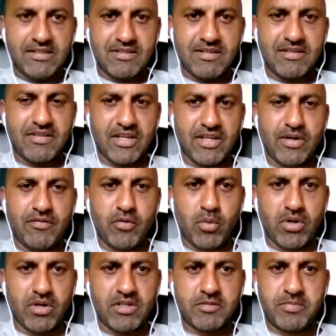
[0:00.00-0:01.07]
Thank you,
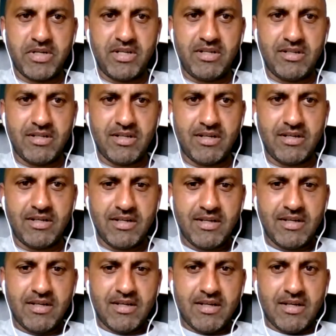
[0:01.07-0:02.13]
everyone. It's
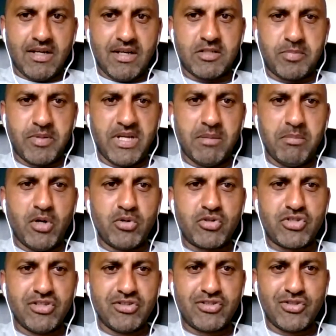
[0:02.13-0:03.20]
been
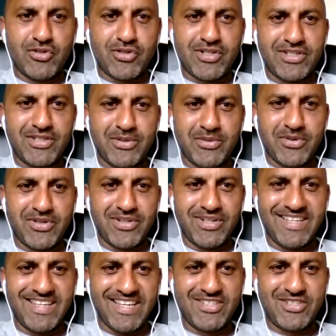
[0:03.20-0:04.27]
emotional talking to you all.
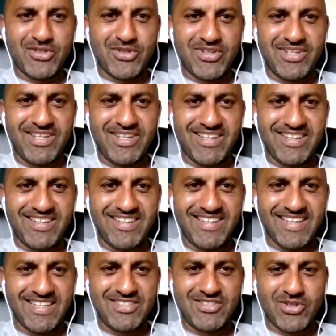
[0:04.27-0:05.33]
Enjoy
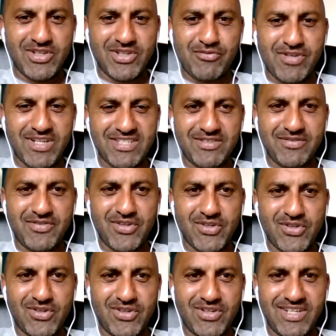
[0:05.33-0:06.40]
the rest of
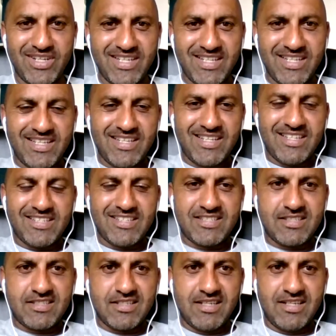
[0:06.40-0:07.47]
your
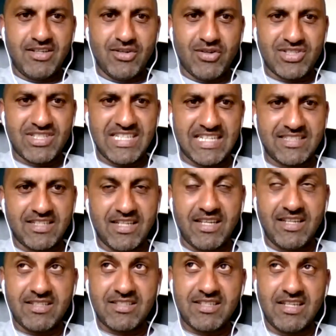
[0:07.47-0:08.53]

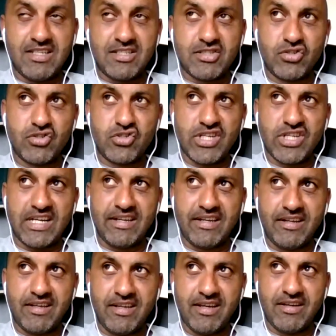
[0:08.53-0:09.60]
Saturday. It's sun shining
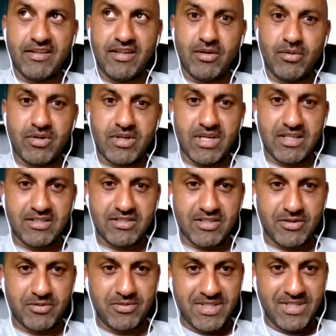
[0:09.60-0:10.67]
here in the UK,
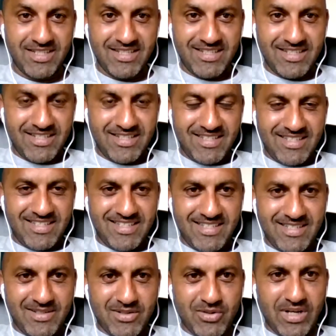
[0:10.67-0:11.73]
so
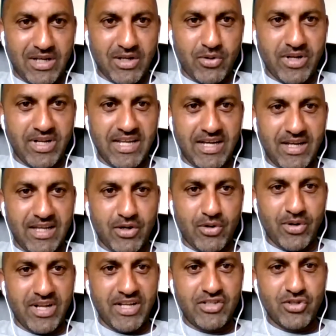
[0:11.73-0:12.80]
I'll go
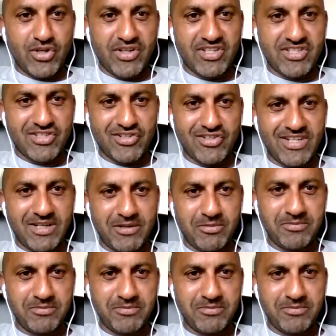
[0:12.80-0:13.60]
and enjoy the sun now.